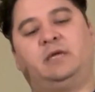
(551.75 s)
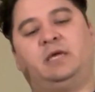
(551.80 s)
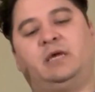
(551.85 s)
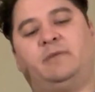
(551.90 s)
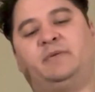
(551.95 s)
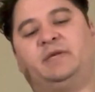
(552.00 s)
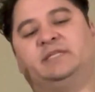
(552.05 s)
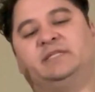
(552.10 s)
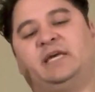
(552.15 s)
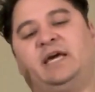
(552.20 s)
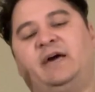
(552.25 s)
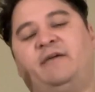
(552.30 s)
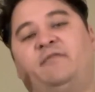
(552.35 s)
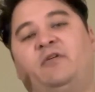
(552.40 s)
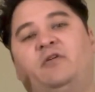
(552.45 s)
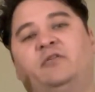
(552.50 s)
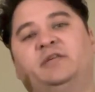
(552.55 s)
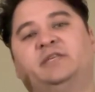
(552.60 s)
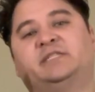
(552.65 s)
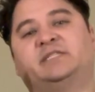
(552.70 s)
And because I have
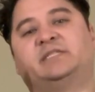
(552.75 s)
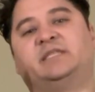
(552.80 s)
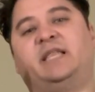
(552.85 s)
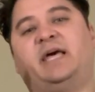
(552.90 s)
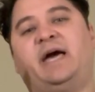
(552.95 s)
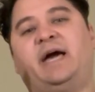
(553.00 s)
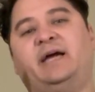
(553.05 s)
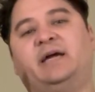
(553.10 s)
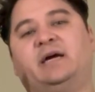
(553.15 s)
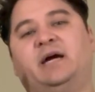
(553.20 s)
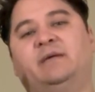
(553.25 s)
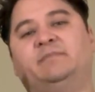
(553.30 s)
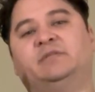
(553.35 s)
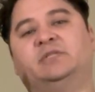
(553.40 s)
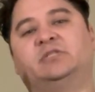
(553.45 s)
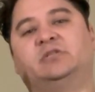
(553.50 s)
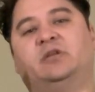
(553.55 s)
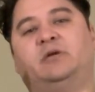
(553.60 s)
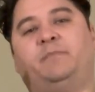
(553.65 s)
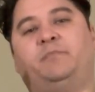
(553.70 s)
all this slack, I'm
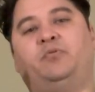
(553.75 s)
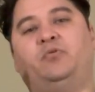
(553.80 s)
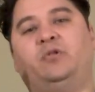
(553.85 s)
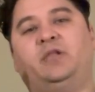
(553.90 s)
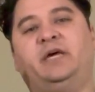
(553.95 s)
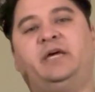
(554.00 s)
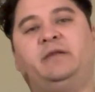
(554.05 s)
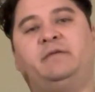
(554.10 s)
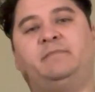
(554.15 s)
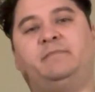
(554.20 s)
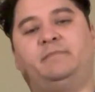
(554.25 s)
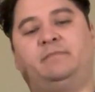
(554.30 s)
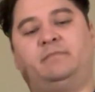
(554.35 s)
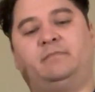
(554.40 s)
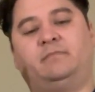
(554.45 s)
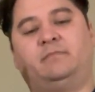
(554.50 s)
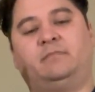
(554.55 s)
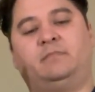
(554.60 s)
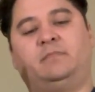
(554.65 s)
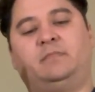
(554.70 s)
just going to pull it
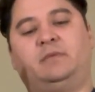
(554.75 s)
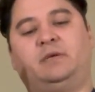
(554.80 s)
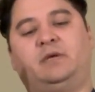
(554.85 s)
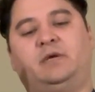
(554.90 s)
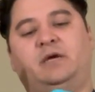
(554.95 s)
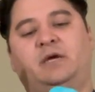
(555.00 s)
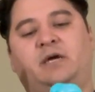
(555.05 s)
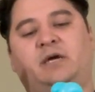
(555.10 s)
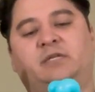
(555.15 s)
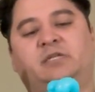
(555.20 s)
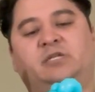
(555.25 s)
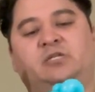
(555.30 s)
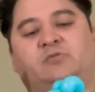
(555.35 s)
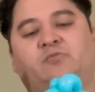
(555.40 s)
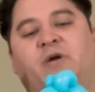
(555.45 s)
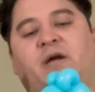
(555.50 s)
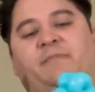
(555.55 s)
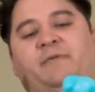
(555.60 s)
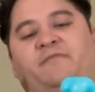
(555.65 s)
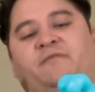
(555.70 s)
and just
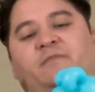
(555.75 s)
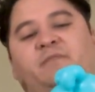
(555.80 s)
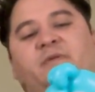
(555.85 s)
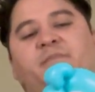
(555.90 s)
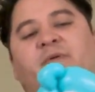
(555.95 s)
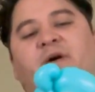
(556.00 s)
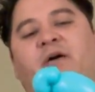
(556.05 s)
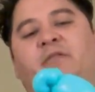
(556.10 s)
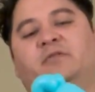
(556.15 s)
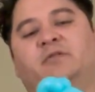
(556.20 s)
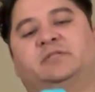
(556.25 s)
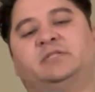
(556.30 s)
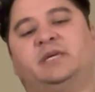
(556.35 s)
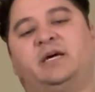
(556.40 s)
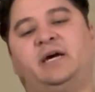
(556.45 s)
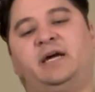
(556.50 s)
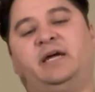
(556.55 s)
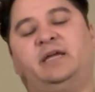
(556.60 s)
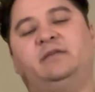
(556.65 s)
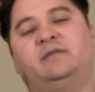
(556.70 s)
wrap it from the other
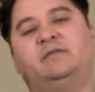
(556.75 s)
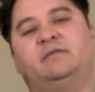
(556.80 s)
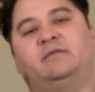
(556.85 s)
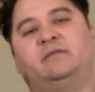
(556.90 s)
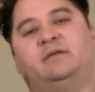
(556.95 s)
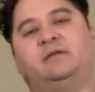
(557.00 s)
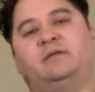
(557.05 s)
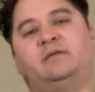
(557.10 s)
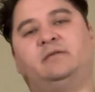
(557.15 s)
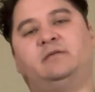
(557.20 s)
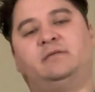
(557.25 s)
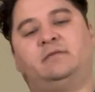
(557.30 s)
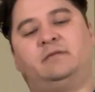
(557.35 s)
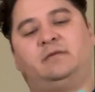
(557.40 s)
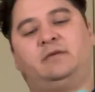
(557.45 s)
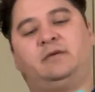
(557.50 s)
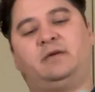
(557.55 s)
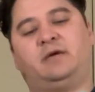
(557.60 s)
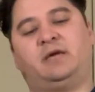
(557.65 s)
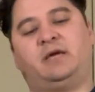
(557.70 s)
side
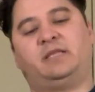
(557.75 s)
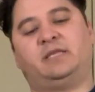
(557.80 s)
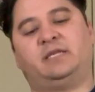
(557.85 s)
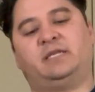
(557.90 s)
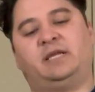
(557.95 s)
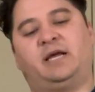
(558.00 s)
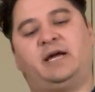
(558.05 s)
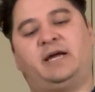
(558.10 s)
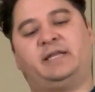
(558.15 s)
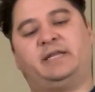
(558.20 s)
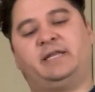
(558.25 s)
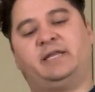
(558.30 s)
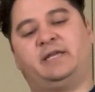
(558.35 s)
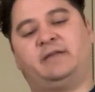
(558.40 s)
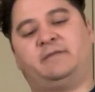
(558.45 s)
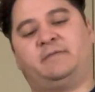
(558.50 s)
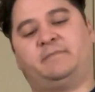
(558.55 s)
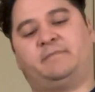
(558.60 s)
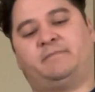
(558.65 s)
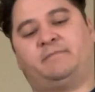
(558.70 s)
and then hide it in
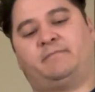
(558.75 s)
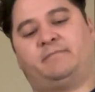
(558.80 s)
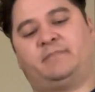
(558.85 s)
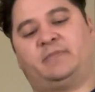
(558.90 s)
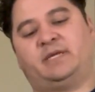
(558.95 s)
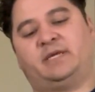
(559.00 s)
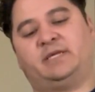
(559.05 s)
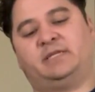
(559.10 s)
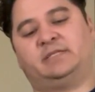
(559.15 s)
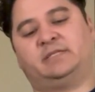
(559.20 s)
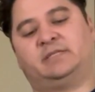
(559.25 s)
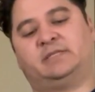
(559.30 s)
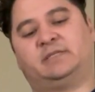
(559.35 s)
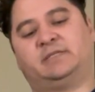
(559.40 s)
place.